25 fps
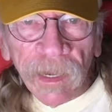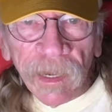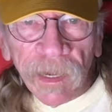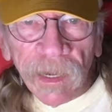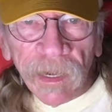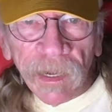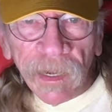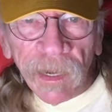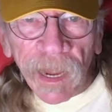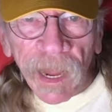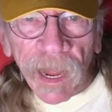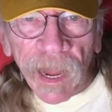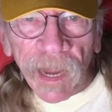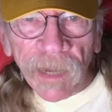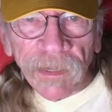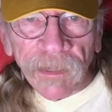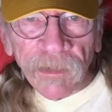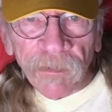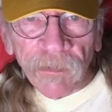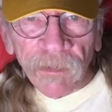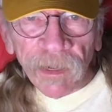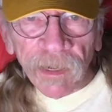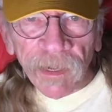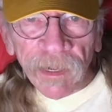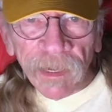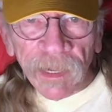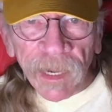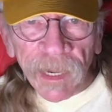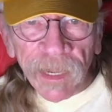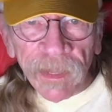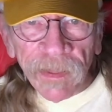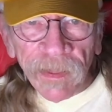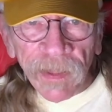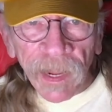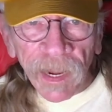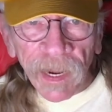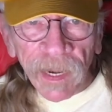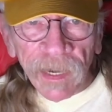Naturally,
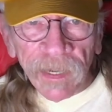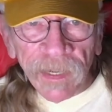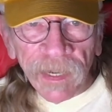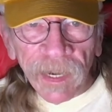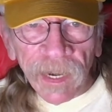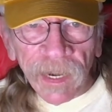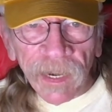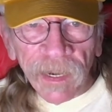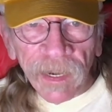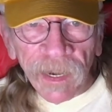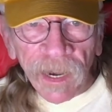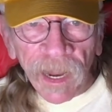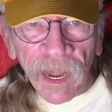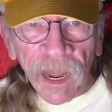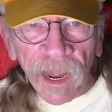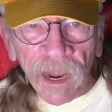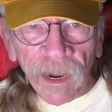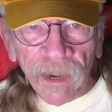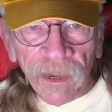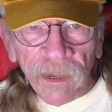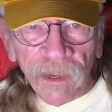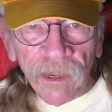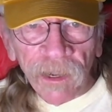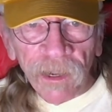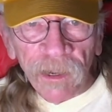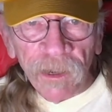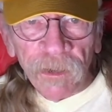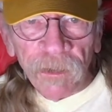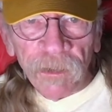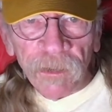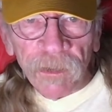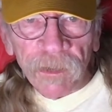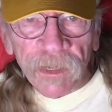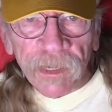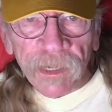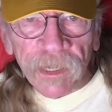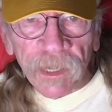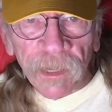they did not
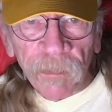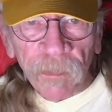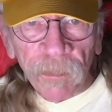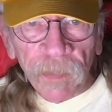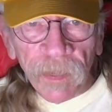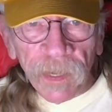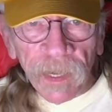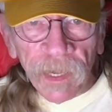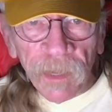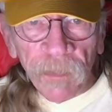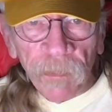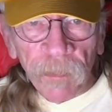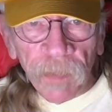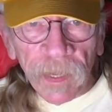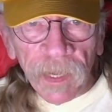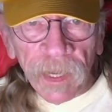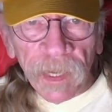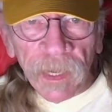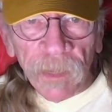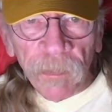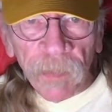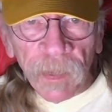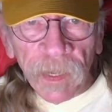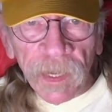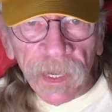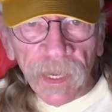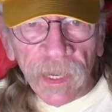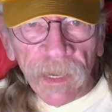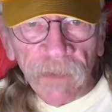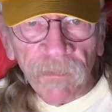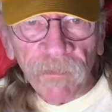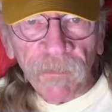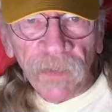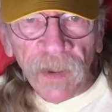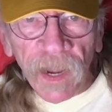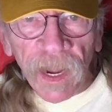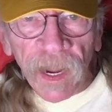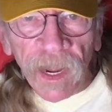use the PPP
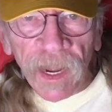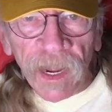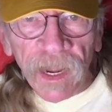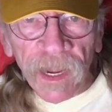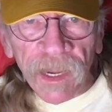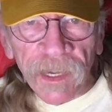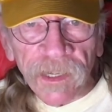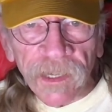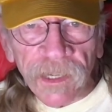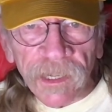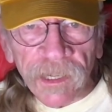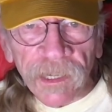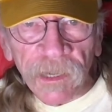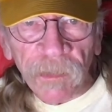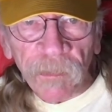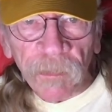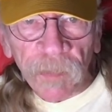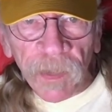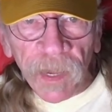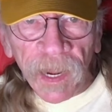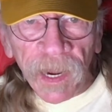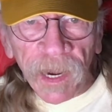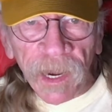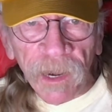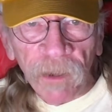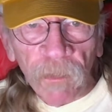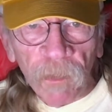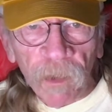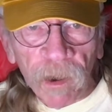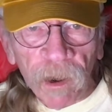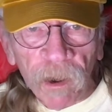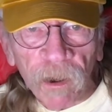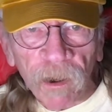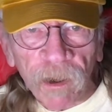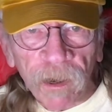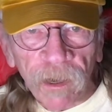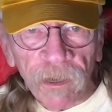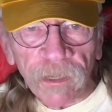funds to pay
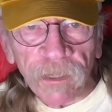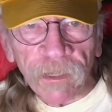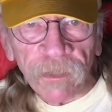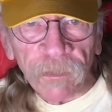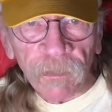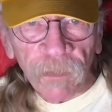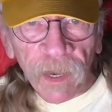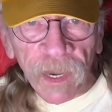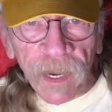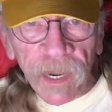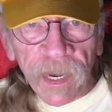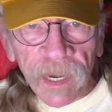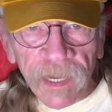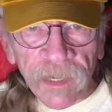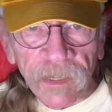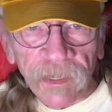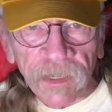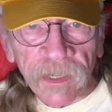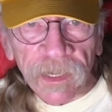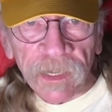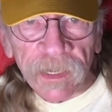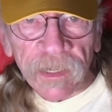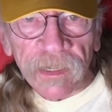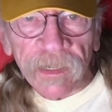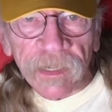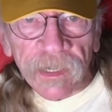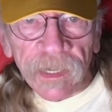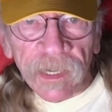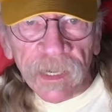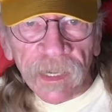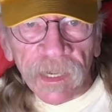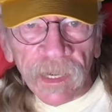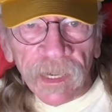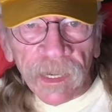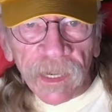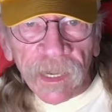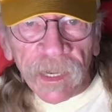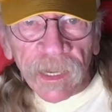workers' wages.
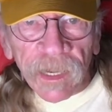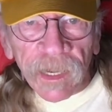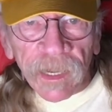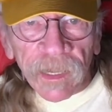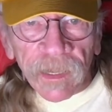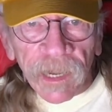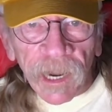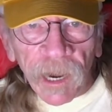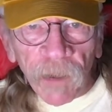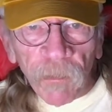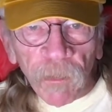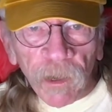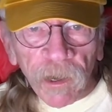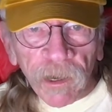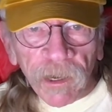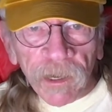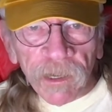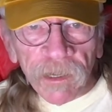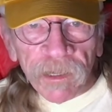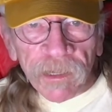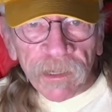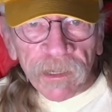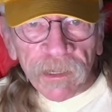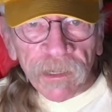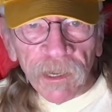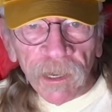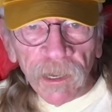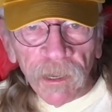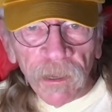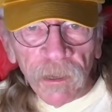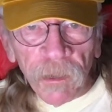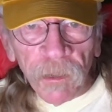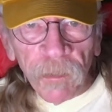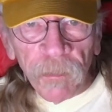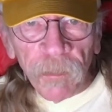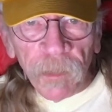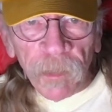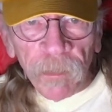They were
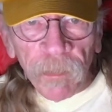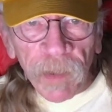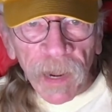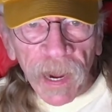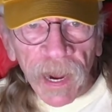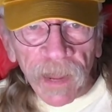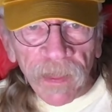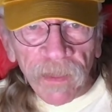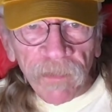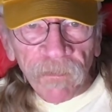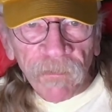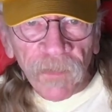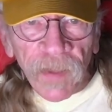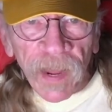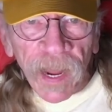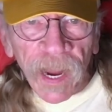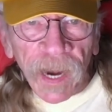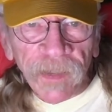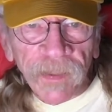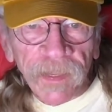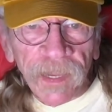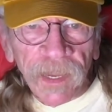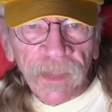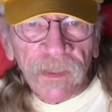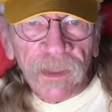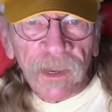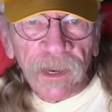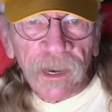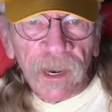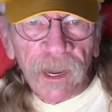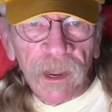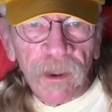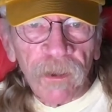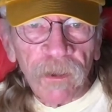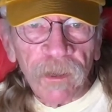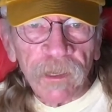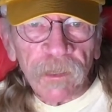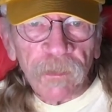consumed by the fact that the
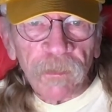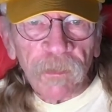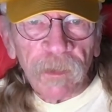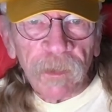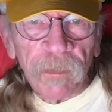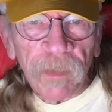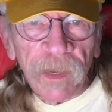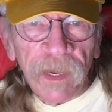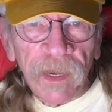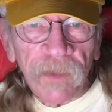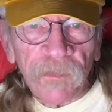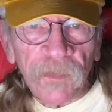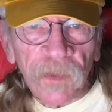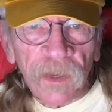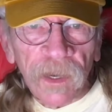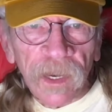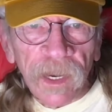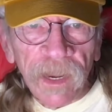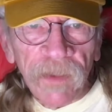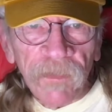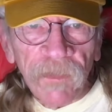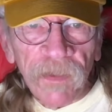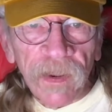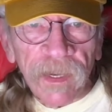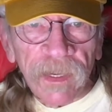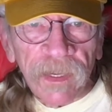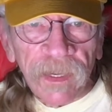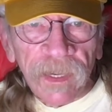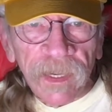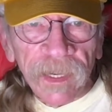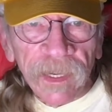loans would be forgiven,